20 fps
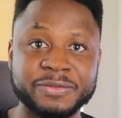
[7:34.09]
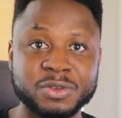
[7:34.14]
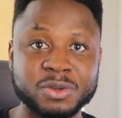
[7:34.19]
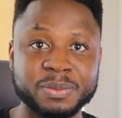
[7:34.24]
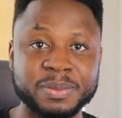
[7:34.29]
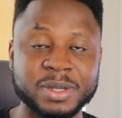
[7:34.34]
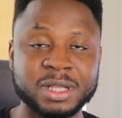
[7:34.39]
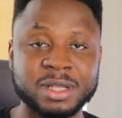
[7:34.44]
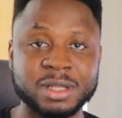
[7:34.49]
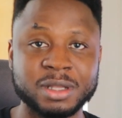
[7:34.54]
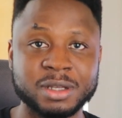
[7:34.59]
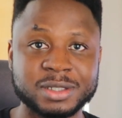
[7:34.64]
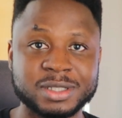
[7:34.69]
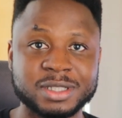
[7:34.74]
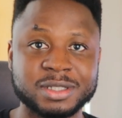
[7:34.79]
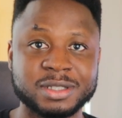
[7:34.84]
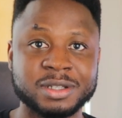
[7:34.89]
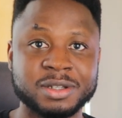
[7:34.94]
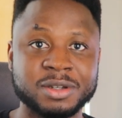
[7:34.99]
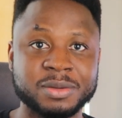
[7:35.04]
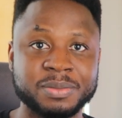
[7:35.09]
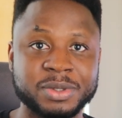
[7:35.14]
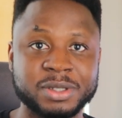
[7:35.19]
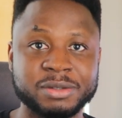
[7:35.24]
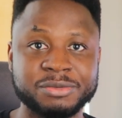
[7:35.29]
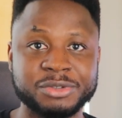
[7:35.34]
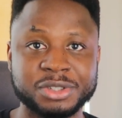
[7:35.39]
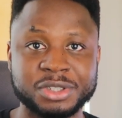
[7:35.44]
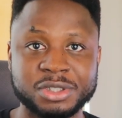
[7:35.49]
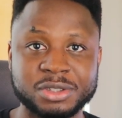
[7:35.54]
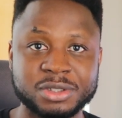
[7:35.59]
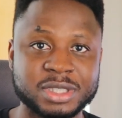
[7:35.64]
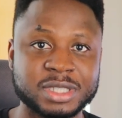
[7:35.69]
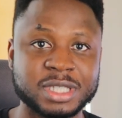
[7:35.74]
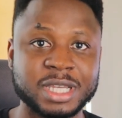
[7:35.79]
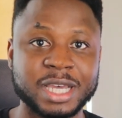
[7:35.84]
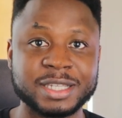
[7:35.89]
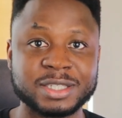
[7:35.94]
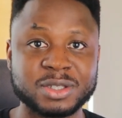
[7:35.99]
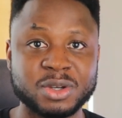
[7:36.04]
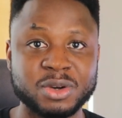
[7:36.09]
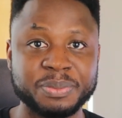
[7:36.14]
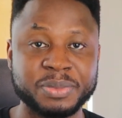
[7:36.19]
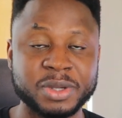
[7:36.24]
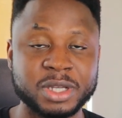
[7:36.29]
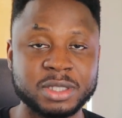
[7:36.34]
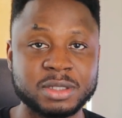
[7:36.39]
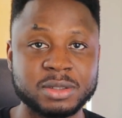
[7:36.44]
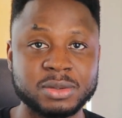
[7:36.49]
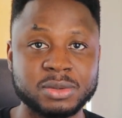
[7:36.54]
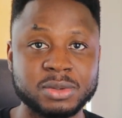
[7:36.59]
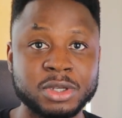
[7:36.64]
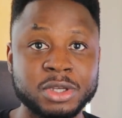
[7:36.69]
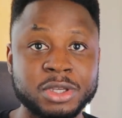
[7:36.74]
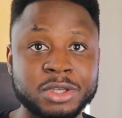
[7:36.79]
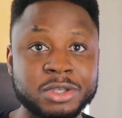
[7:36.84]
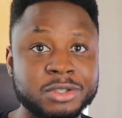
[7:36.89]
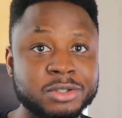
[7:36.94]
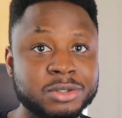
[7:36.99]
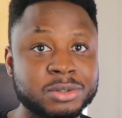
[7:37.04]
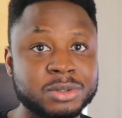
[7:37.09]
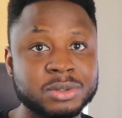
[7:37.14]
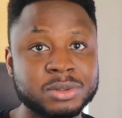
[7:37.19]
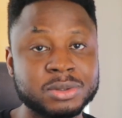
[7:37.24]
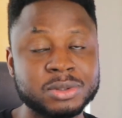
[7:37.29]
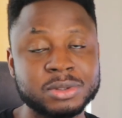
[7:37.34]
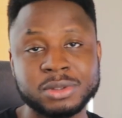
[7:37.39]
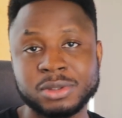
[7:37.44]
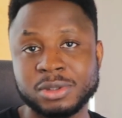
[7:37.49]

you being lost is going to be reduced as compared to you